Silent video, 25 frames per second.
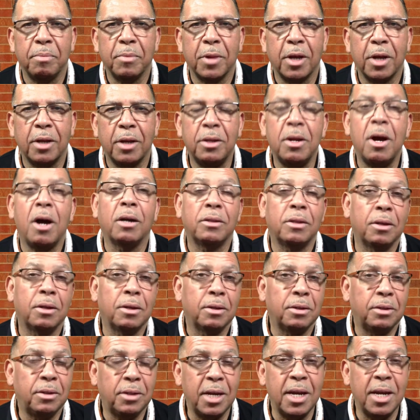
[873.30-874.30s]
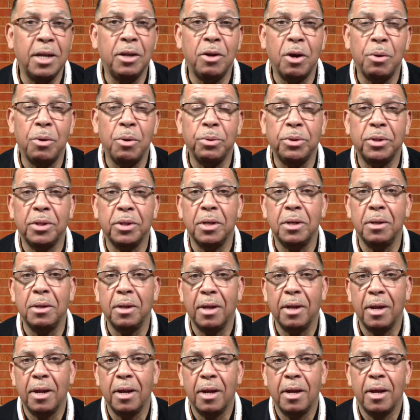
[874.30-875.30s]
Dr. Jean Donaldson
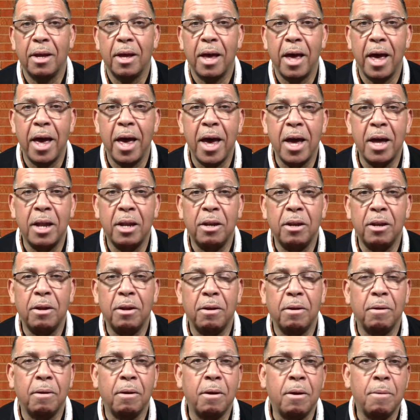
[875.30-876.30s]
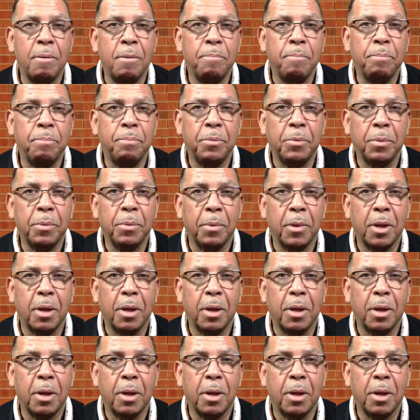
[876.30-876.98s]
and um,